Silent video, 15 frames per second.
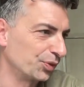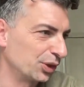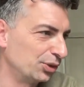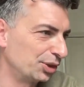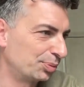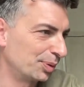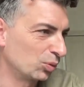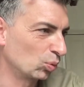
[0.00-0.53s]

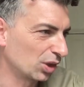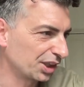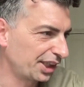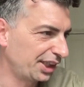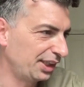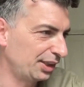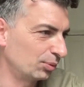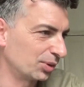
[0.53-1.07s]
who's been
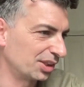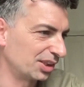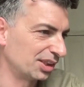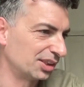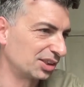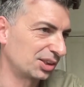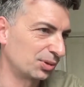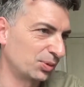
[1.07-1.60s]
working with
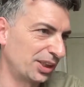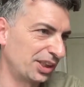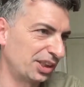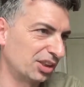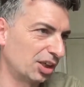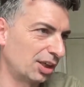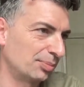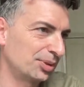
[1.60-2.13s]
these three
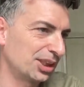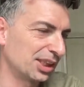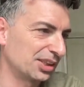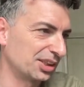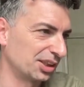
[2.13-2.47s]
D objects